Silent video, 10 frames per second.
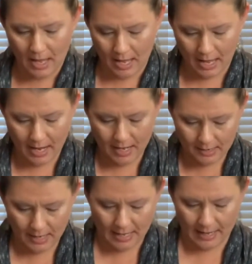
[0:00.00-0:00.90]
I
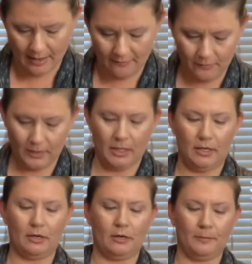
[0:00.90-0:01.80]
have
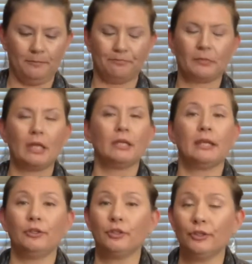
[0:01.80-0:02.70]
here, now
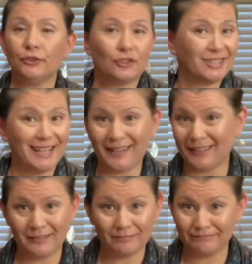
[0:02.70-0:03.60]
you can use just
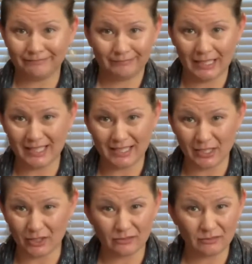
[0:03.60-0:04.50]
any instant
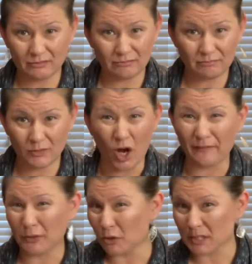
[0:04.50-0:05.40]

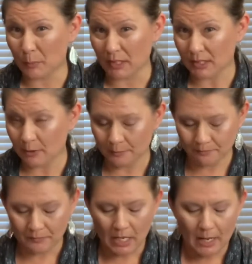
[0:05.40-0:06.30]
coffee or espresso,
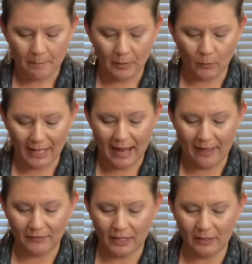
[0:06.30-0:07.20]
but what I have
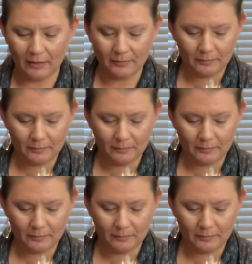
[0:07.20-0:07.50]
here,